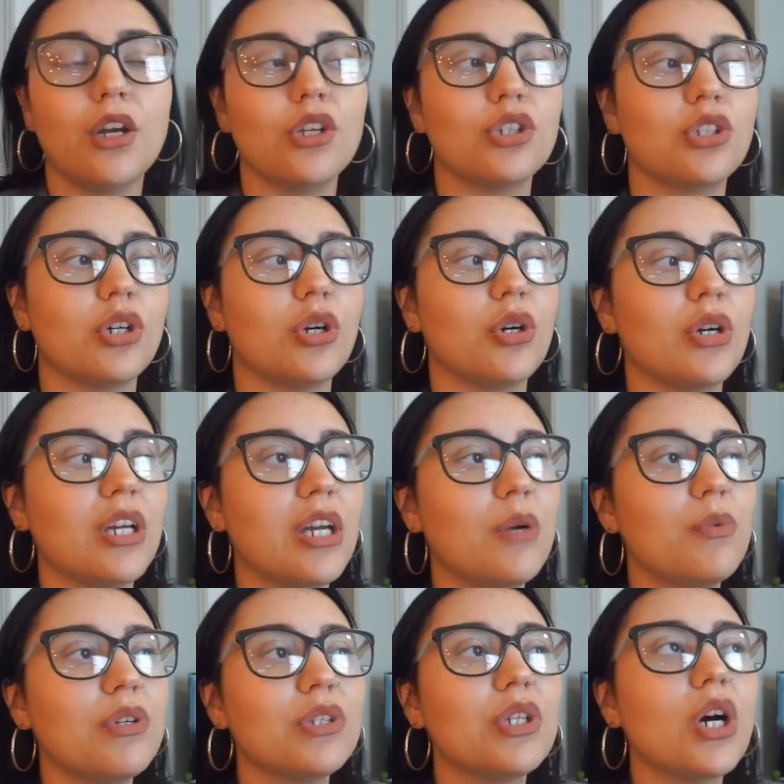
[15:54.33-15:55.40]
So it
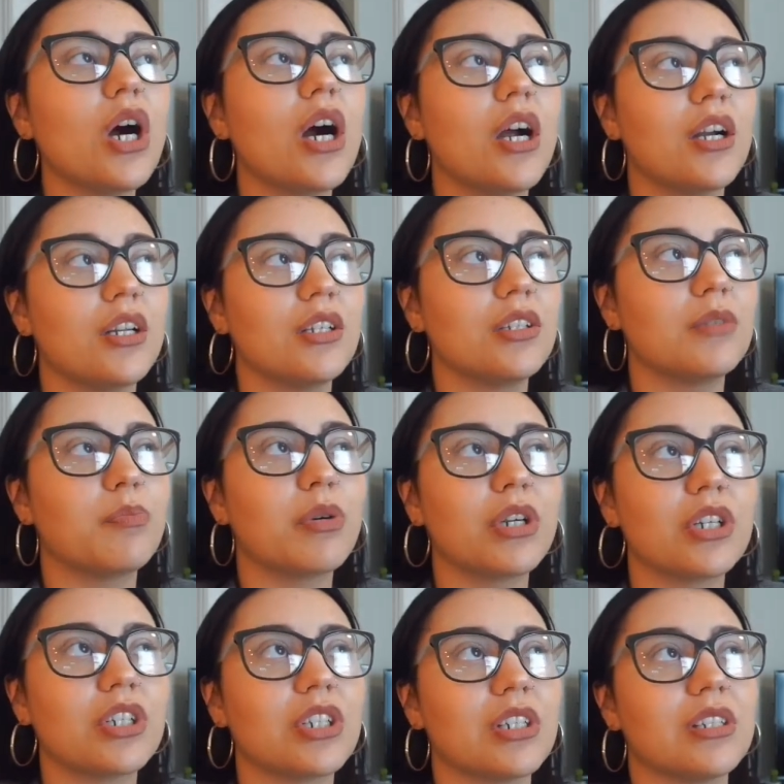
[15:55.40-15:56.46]
was the hardest
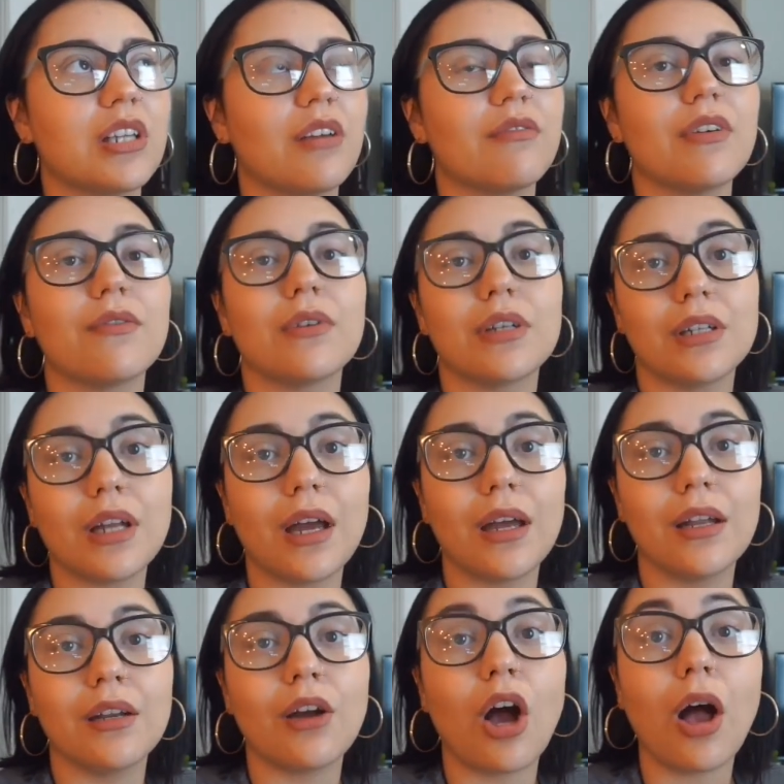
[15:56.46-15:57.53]
purchase I've ever done